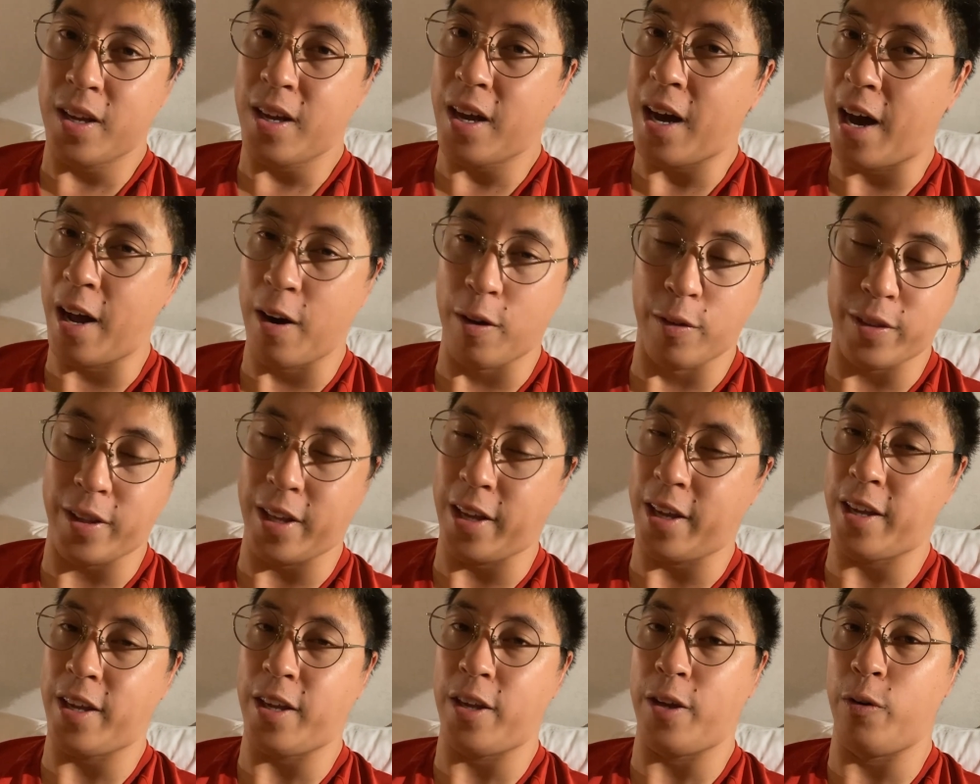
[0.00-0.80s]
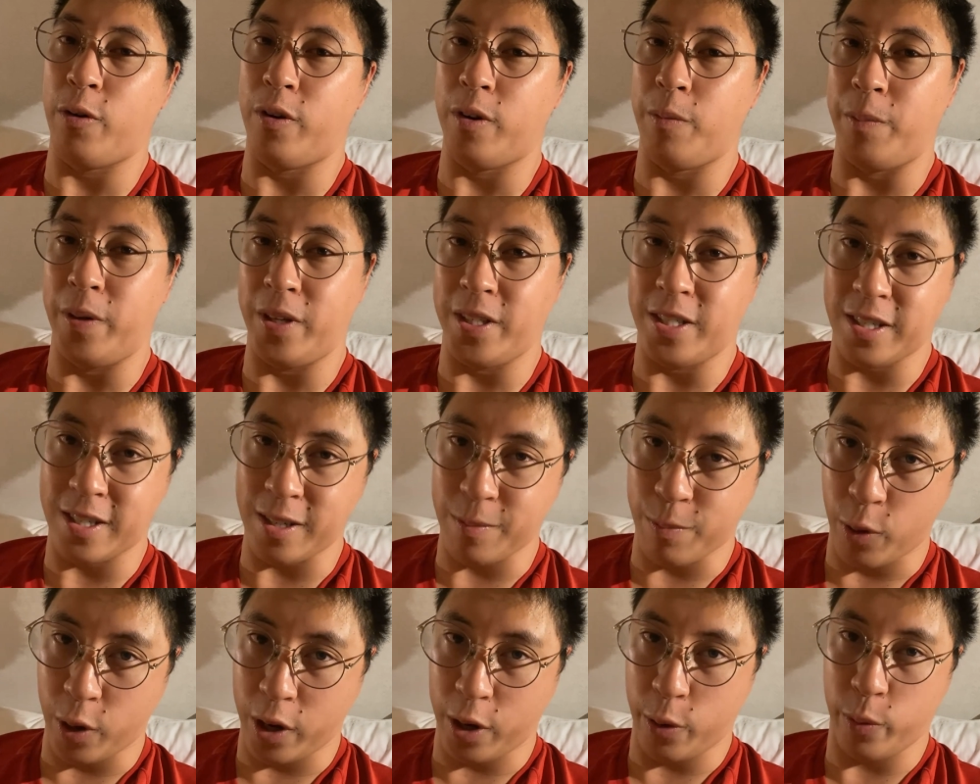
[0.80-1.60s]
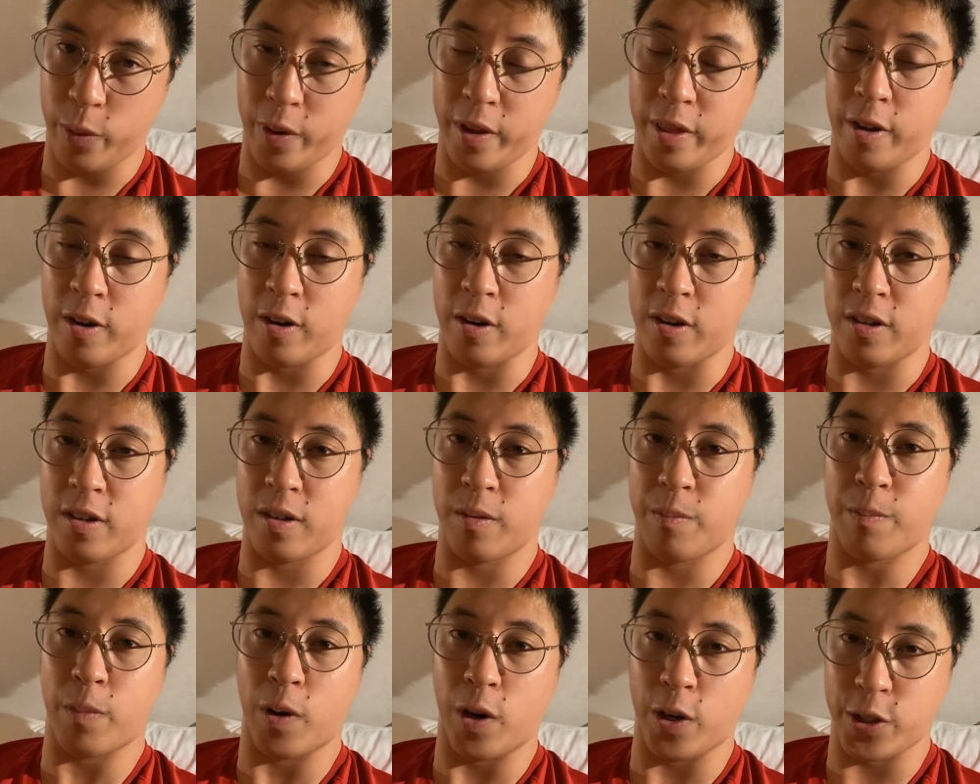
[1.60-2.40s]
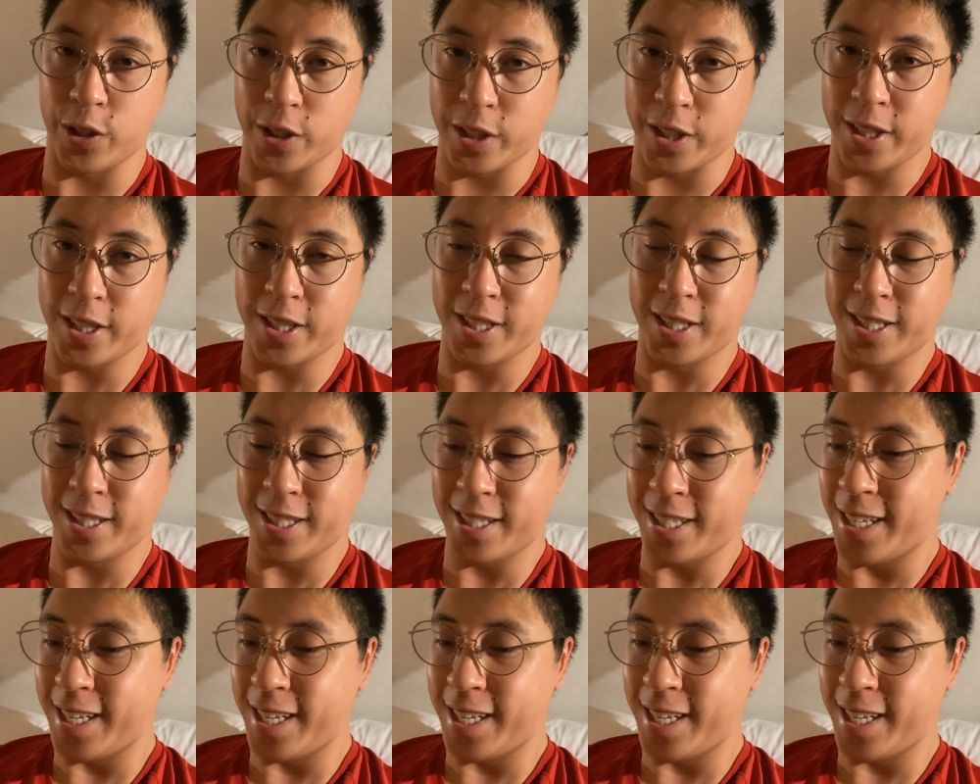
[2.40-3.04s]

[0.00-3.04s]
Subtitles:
I don't think you would be disappointed with your purchase.